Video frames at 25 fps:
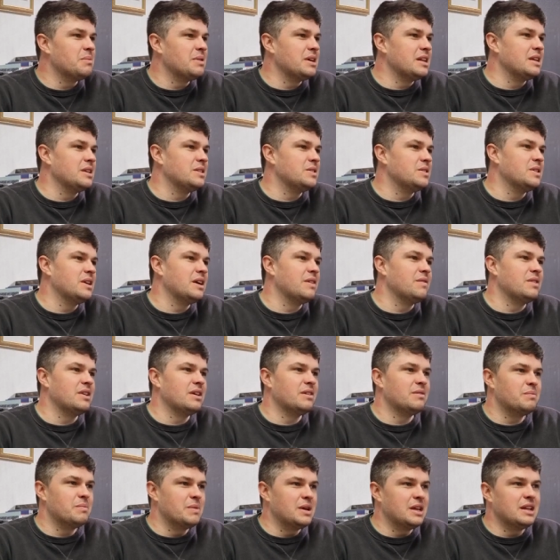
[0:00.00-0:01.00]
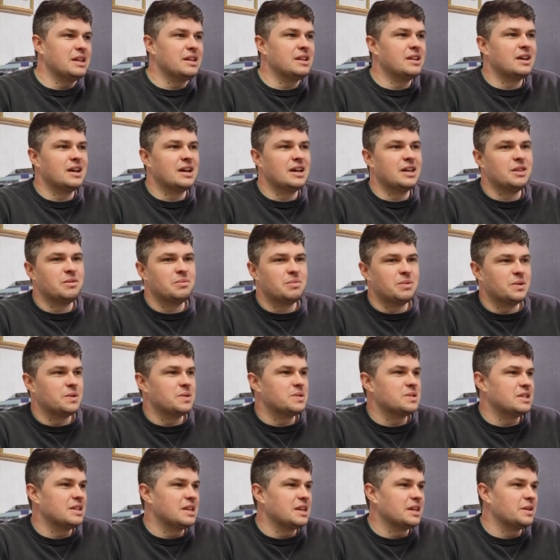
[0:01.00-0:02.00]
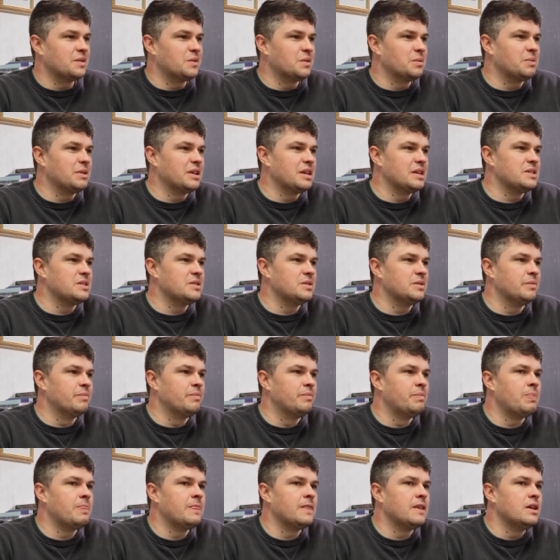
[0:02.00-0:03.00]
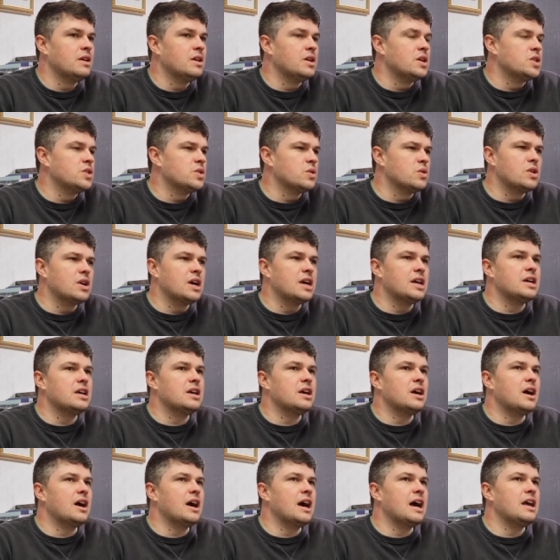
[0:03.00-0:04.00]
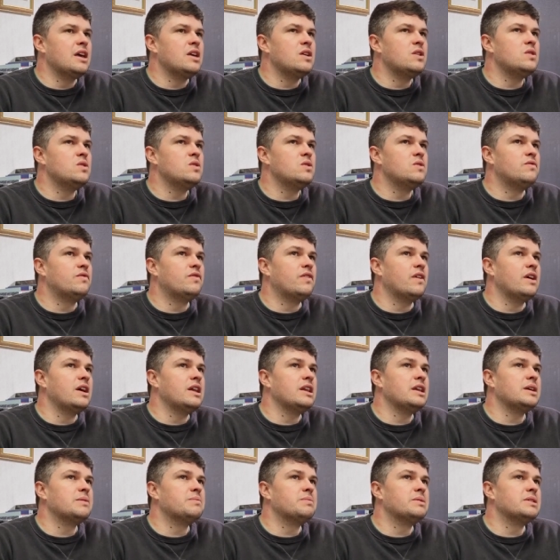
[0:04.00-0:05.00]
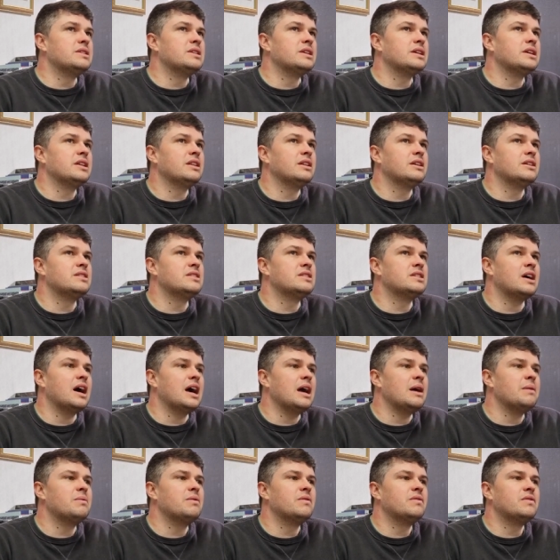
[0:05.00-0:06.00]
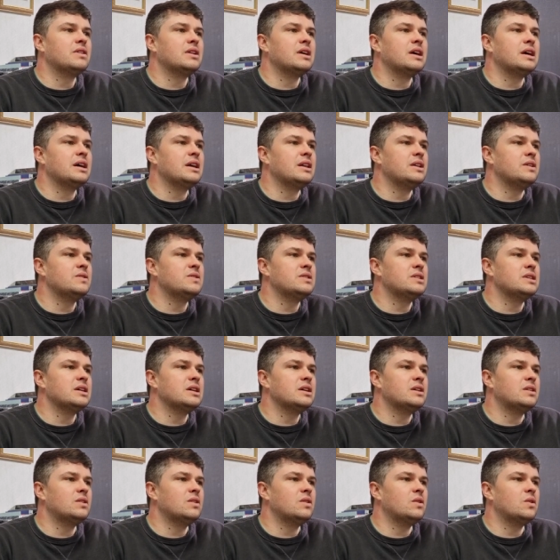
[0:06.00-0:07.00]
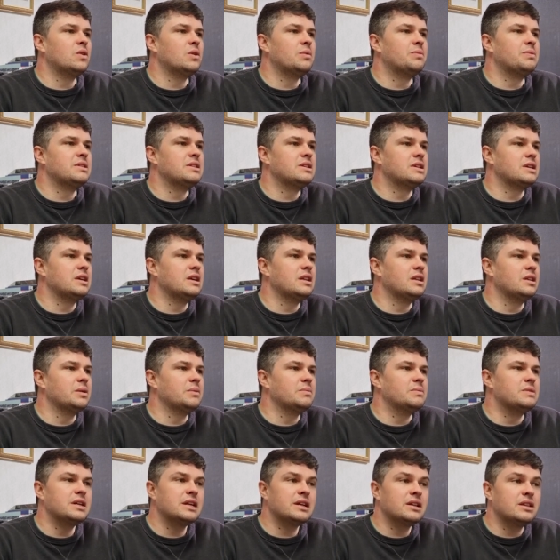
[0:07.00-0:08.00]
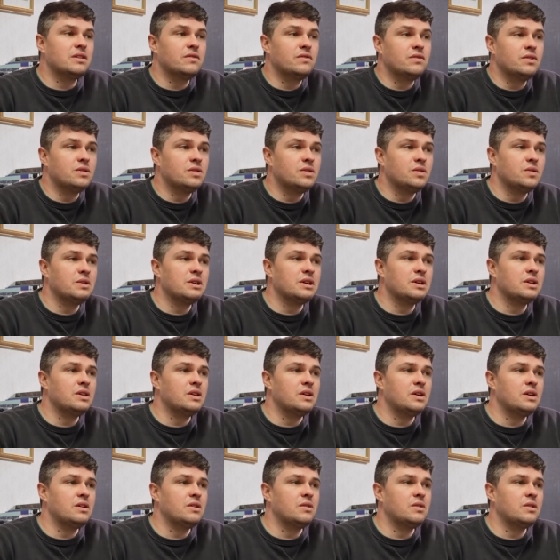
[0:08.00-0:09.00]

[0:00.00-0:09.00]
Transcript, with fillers: to money. Do you have enough money to hire the person that can mm-hmm. replace you? So. Uh, are you finding a particular type of client you're seeing a lot or a particular objective you're doing a lot?